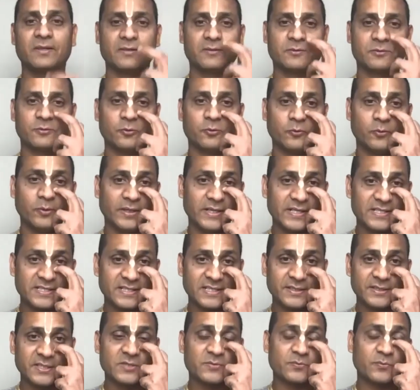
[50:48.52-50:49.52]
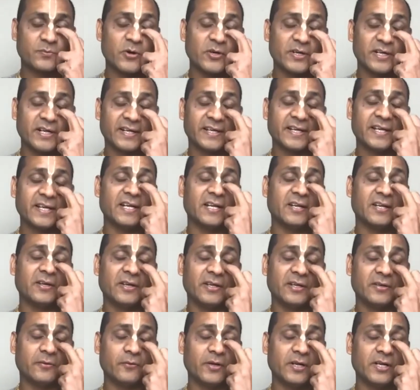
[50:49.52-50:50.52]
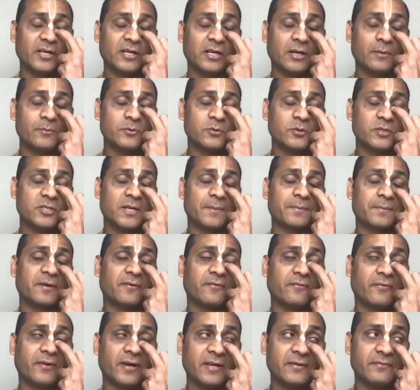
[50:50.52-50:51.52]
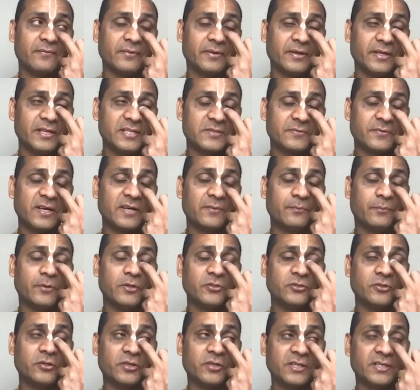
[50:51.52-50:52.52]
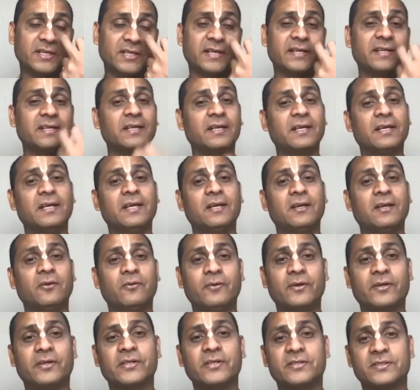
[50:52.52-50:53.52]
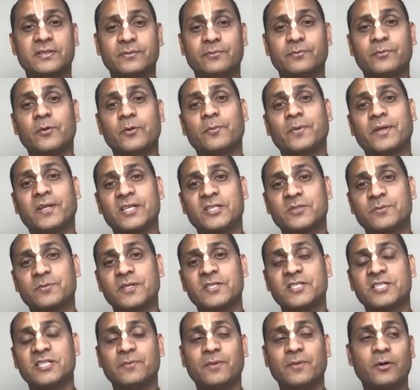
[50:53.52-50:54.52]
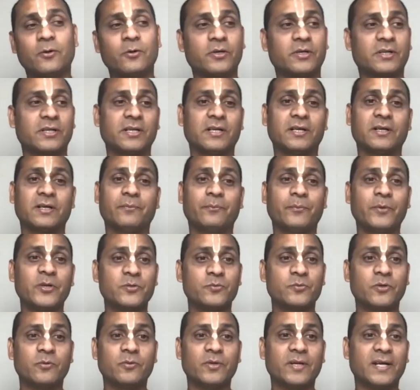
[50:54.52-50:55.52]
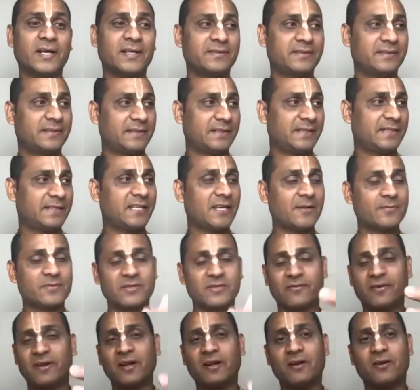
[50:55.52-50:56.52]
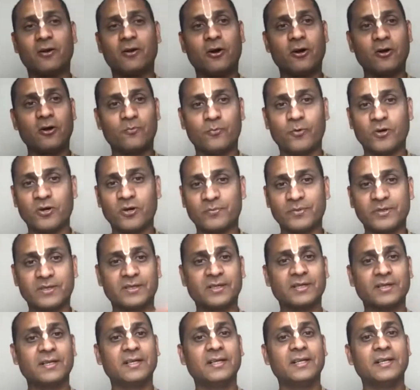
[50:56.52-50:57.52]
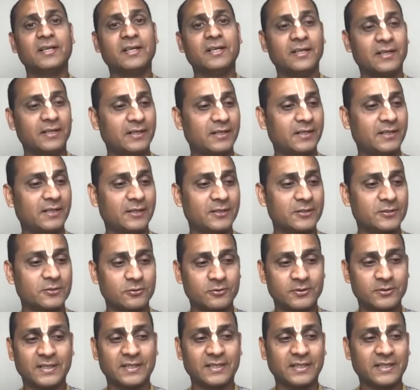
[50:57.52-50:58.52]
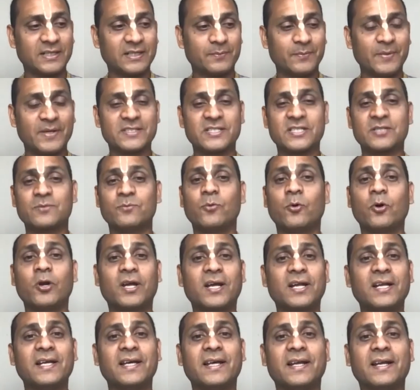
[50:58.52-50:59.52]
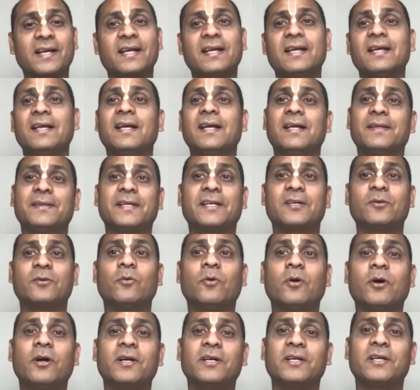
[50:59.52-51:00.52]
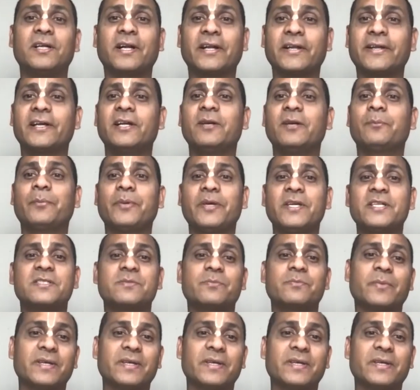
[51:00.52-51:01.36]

So we'll discuss this point again when it comes to chapter 5, is 5.29, where Krishna Prabhupada explains about peace formula, and he gives a very long purport so that it makes us more clear that what real peace